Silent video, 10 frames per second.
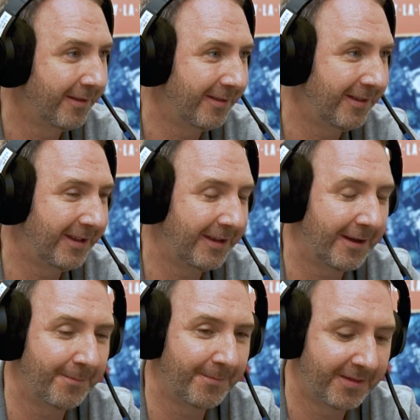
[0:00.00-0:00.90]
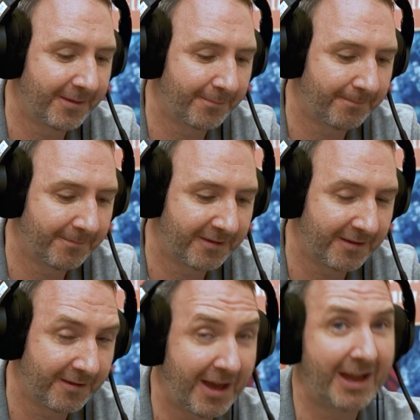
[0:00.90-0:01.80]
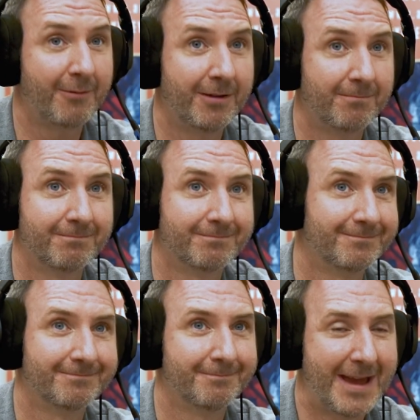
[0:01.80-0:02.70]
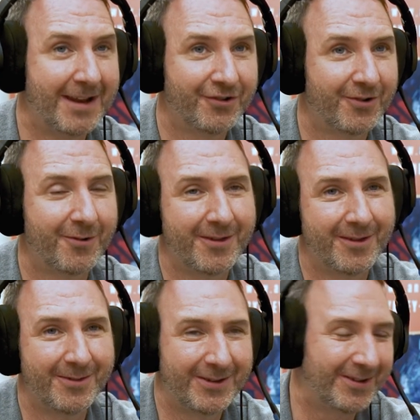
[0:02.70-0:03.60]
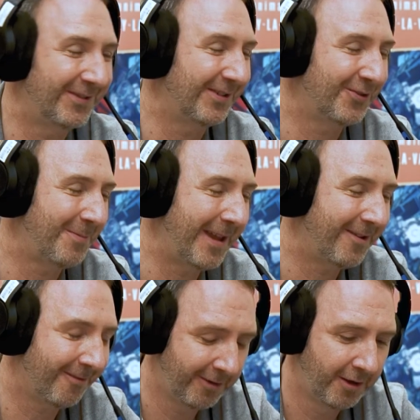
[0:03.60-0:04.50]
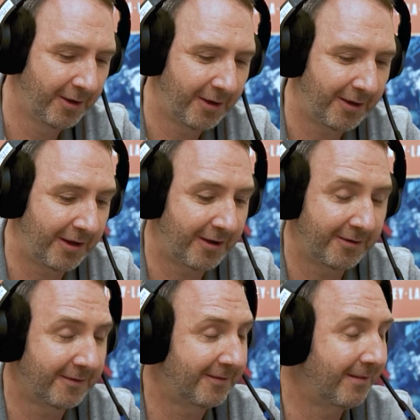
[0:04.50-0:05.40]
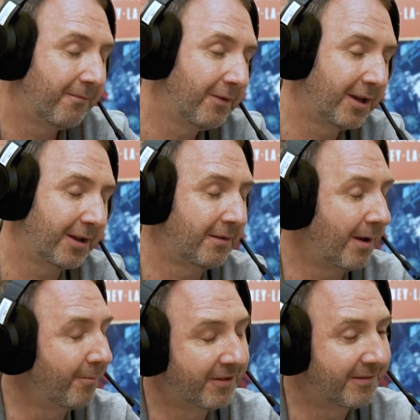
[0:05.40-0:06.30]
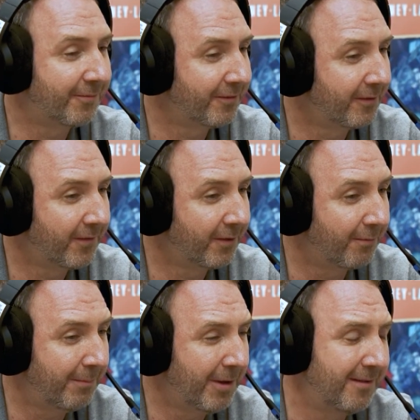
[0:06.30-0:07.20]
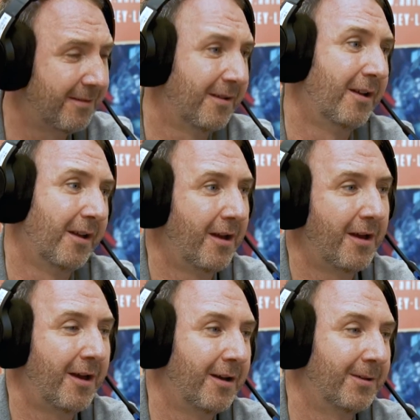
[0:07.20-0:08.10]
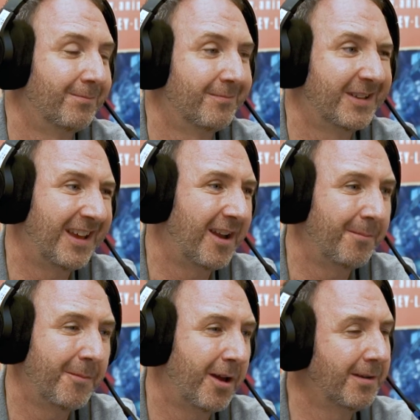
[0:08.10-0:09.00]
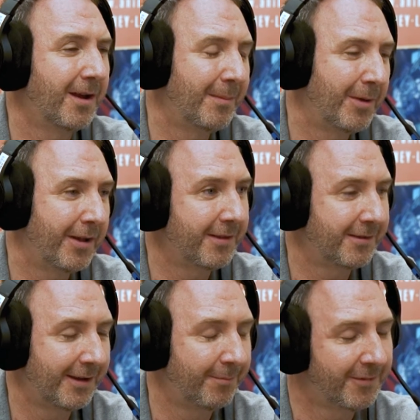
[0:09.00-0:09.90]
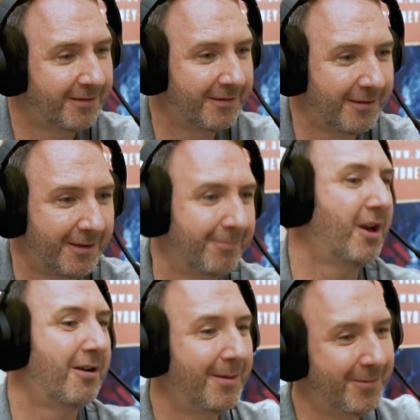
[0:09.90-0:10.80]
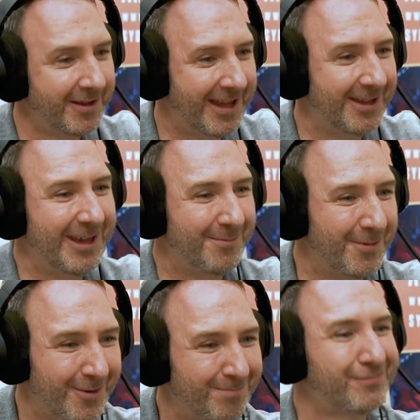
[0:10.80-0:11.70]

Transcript: the um, the, the hiring manager or the the decision maker and to see if we can come to some sort of agreement. Um, again, I'm not I'm not the type that's uh, no, I'm the gatekeeper.